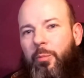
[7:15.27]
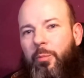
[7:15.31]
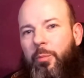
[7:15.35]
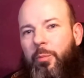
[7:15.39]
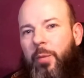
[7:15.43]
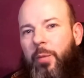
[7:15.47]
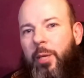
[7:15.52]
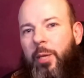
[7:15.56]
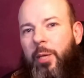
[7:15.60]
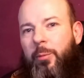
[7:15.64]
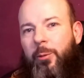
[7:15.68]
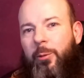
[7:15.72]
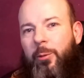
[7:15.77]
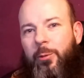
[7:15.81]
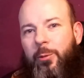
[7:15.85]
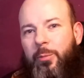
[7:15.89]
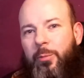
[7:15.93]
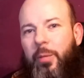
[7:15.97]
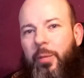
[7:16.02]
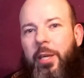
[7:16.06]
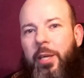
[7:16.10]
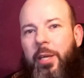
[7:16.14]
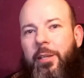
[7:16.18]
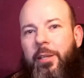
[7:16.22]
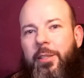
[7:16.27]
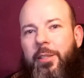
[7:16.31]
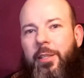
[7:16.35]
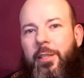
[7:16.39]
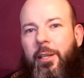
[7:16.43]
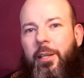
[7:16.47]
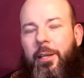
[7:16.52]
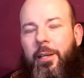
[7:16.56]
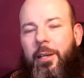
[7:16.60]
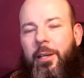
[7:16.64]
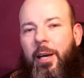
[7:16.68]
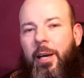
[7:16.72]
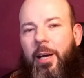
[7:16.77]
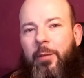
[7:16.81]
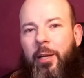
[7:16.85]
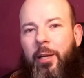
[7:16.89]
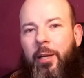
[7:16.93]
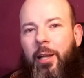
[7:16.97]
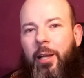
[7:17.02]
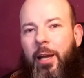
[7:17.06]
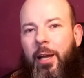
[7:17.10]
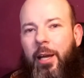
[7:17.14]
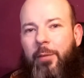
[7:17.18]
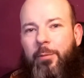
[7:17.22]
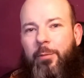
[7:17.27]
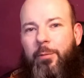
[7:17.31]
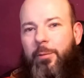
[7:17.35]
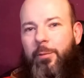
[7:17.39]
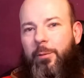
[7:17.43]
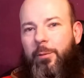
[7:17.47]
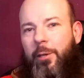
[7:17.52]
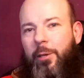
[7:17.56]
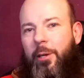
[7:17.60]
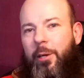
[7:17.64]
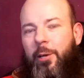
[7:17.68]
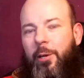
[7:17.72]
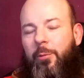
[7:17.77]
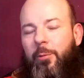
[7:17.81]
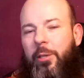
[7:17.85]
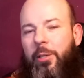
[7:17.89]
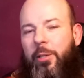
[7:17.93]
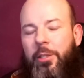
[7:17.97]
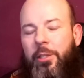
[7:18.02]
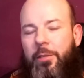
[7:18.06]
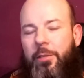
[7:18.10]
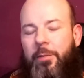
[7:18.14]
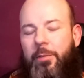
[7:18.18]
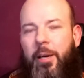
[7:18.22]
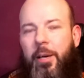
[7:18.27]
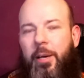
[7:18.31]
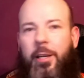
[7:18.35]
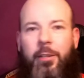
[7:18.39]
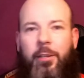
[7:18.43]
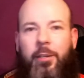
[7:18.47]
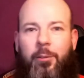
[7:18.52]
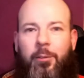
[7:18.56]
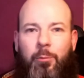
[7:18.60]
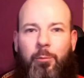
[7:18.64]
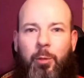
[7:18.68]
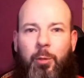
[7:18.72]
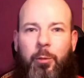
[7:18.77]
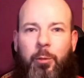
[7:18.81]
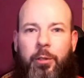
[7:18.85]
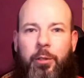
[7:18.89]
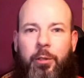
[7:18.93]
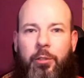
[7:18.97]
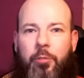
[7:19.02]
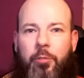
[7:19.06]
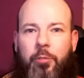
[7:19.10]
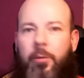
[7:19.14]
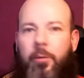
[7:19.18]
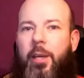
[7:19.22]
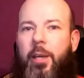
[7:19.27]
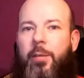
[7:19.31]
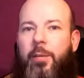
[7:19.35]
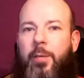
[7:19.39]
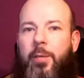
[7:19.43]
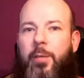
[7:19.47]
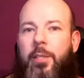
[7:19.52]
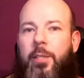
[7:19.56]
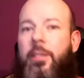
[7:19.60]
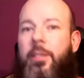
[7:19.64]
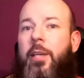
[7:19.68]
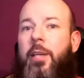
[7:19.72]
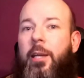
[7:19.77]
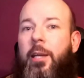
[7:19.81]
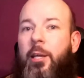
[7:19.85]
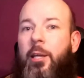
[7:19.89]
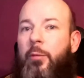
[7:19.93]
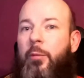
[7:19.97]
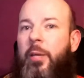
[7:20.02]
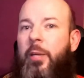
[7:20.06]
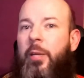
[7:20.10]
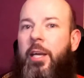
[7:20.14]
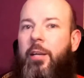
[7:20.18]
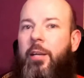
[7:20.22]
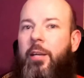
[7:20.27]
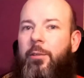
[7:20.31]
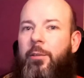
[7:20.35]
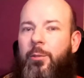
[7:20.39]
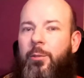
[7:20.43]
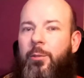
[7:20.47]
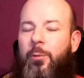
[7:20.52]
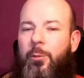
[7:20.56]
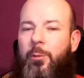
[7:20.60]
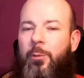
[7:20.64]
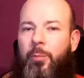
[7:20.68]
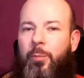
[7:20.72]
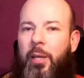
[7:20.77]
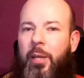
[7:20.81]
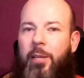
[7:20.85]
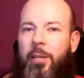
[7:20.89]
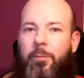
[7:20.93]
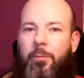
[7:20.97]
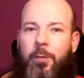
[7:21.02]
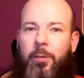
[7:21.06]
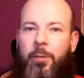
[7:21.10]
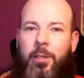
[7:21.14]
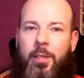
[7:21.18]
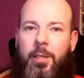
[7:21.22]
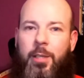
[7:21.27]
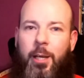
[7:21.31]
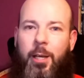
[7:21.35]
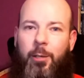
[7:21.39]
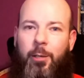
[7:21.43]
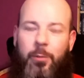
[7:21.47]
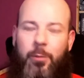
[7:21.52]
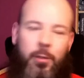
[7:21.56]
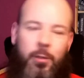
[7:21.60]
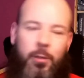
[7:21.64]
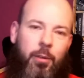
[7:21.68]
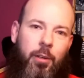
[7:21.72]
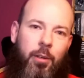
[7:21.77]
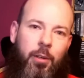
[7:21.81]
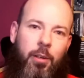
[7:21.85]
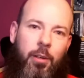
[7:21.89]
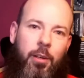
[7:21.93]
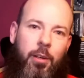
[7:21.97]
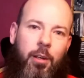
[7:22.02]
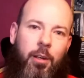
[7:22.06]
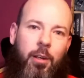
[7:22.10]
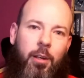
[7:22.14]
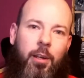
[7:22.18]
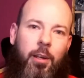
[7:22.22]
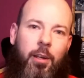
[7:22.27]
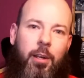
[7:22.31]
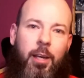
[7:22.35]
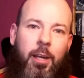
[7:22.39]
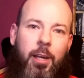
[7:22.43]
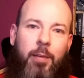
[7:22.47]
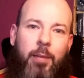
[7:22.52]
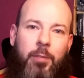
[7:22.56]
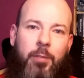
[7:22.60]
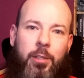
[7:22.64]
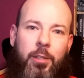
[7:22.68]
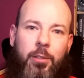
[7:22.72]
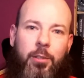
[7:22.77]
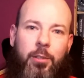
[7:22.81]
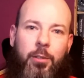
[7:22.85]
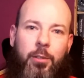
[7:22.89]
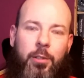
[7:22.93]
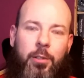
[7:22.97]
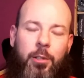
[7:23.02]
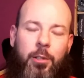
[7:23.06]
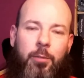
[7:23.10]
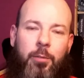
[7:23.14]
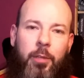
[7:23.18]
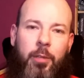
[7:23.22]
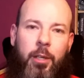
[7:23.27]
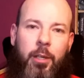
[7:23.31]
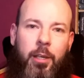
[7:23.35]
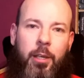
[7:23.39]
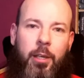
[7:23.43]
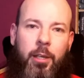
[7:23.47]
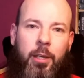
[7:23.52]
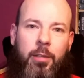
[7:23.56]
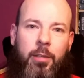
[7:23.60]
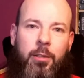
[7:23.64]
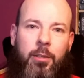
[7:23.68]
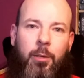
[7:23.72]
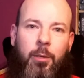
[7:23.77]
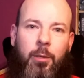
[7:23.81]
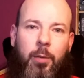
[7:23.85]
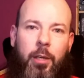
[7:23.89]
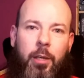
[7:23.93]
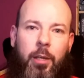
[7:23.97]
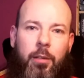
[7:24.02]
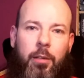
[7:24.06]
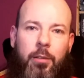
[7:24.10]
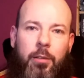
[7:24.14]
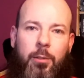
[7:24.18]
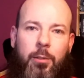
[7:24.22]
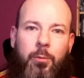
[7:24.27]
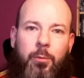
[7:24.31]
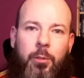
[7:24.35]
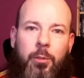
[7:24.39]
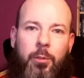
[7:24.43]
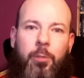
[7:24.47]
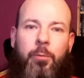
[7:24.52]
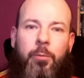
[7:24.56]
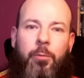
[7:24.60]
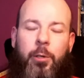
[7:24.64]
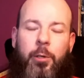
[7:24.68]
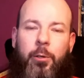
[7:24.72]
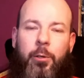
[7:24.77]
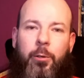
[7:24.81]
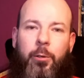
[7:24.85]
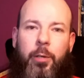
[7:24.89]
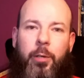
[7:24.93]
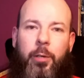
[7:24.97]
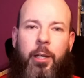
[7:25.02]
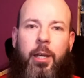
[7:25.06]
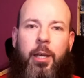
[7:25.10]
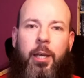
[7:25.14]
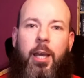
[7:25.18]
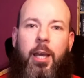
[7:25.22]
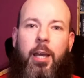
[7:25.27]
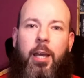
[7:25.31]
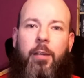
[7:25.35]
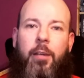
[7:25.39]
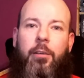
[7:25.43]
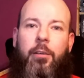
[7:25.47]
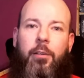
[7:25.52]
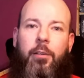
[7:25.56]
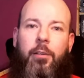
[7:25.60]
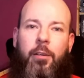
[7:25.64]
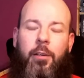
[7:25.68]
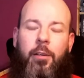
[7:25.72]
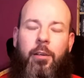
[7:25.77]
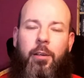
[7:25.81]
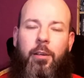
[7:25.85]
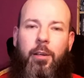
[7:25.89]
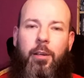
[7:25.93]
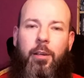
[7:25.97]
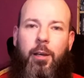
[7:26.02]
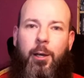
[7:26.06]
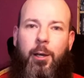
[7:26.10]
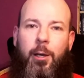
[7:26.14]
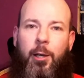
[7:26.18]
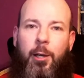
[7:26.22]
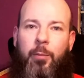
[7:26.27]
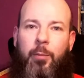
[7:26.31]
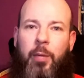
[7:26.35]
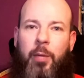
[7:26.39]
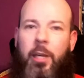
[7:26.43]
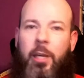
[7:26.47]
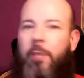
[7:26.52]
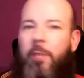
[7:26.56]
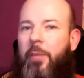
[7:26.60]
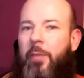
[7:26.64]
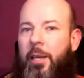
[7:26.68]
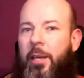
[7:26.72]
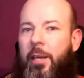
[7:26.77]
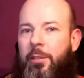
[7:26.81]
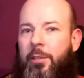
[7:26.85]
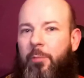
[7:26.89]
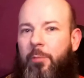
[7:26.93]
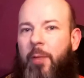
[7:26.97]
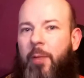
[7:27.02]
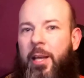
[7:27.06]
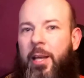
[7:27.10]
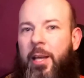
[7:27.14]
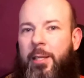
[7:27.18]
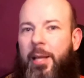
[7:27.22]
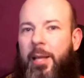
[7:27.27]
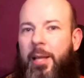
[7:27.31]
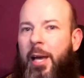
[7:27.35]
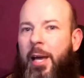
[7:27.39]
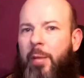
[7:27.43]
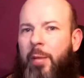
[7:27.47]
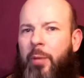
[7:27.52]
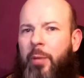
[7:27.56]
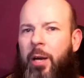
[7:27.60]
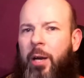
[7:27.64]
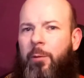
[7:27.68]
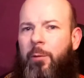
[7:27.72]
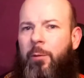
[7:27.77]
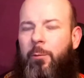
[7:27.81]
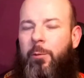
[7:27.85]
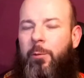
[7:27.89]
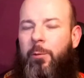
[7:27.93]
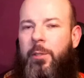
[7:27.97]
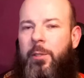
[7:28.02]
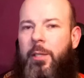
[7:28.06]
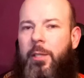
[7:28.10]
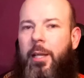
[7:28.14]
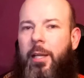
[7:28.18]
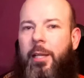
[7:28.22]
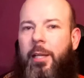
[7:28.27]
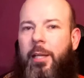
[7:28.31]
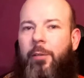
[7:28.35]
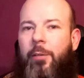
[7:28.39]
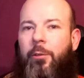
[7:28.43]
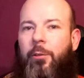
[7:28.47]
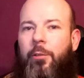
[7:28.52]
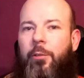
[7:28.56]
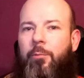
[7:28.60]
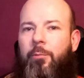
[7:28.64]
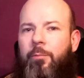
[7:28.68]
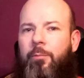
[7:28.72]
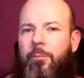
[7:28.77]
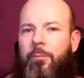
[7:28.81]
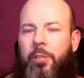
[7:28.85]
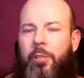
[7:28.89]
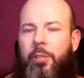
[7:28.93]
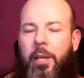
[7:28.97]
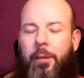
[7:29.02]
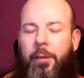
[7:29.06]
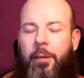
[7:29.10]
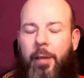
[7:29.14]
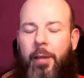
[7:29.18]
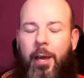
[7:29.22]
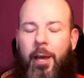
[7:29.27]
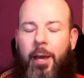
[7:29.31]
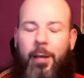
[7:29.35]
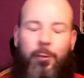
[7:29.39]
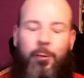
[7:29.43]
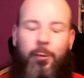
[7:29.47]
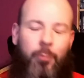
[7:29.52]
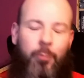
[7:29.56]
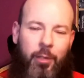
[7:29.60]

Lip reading: people just being silly and having a laugh, which is fine. We weren't trying to entertain anybody else, we were just playing for ourselves. I have discussed over the years doing some sort of recording again. It either gets a raised eyebrow or a slight little shake of the head.